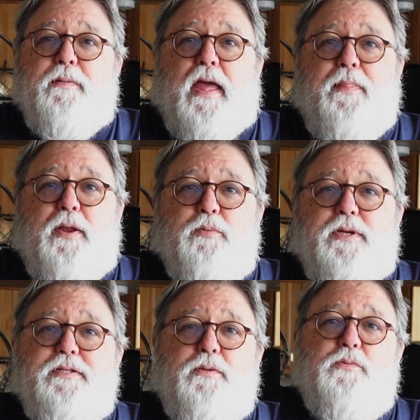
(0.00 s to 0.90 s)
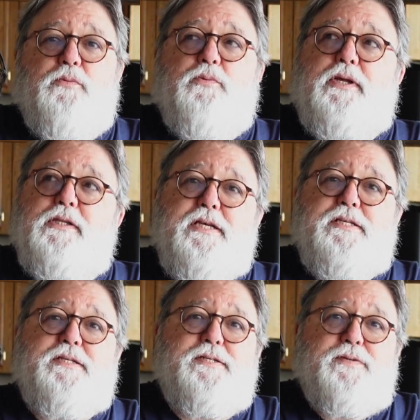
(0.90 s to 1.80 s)
and they
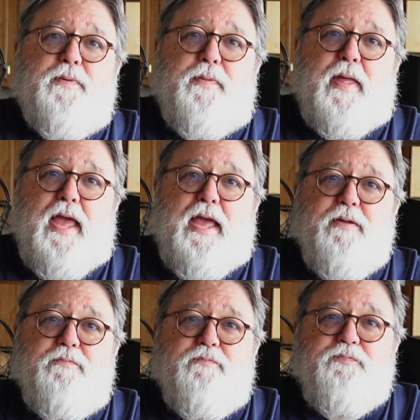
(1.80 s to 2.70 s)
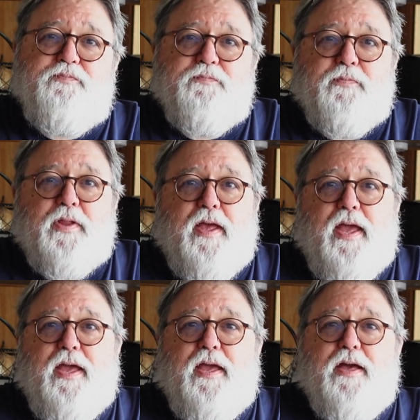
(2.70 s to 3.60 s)
release a
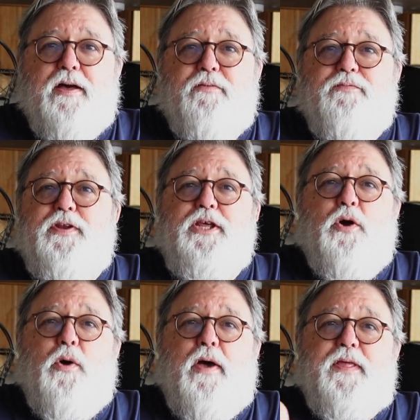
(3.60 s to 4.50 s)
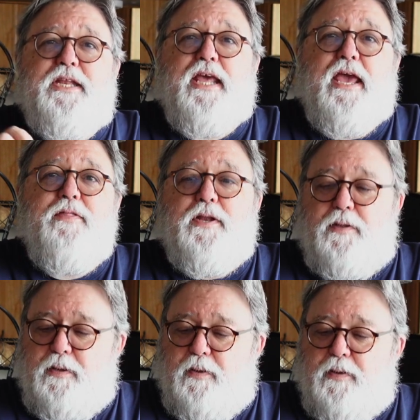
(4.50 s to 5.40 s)
video on the day that
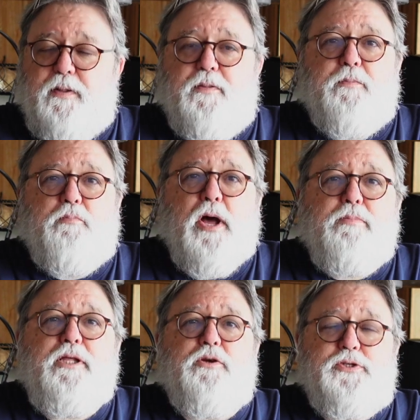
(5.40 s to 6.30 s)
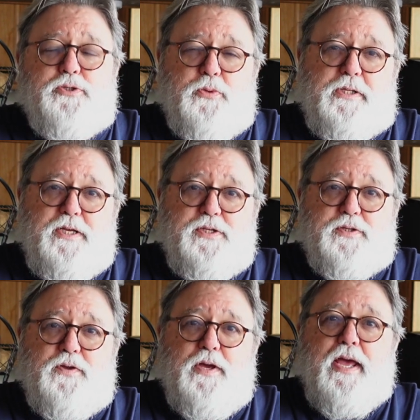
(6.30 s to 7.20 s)
the public is
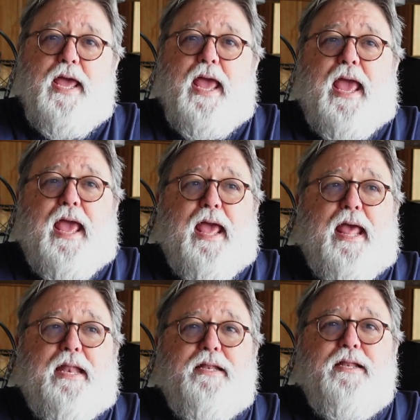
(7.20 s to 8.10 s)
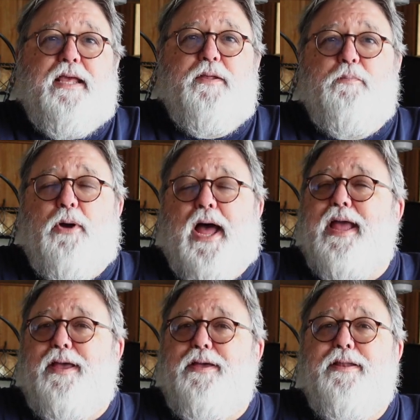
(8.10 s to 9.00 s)
released and can buy
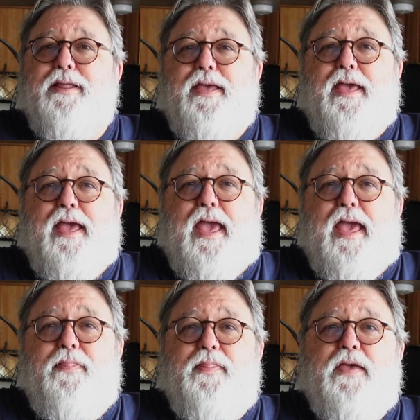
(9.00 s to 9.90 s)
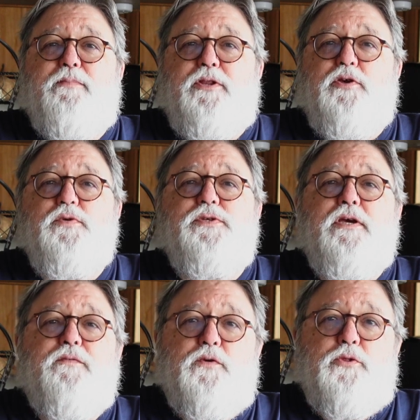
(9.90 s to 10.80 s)
it, and they've been using
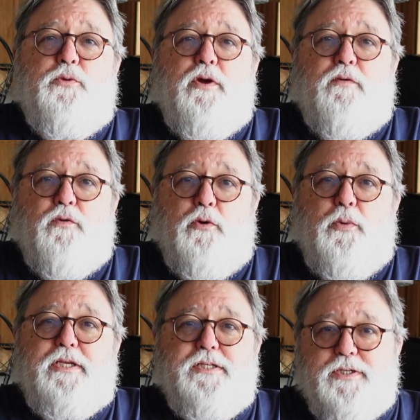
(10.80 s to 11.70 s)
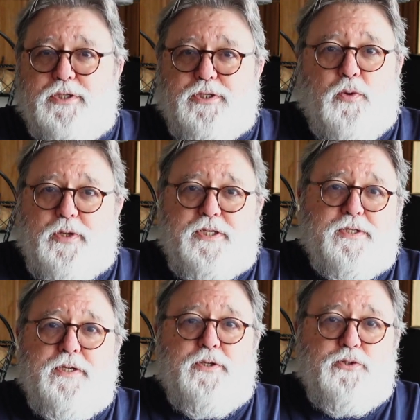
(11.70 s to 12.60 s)
it for 3 or 4 weeks because Sony
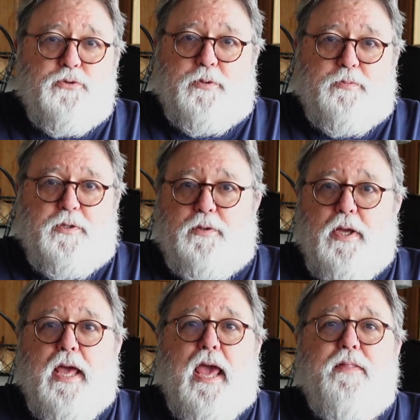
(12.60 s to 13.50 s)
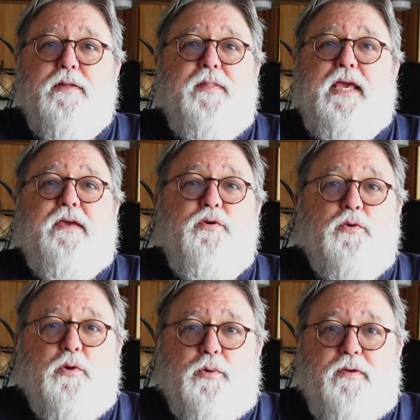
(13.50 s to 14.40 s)
sent it to them, and then they give
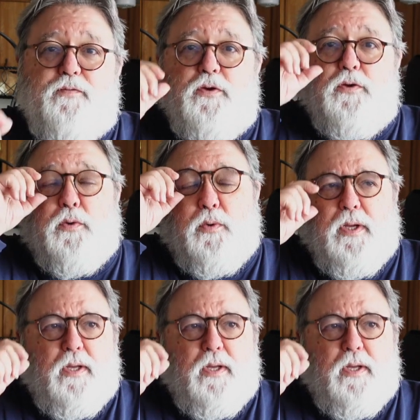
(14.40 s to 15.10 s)
you a review.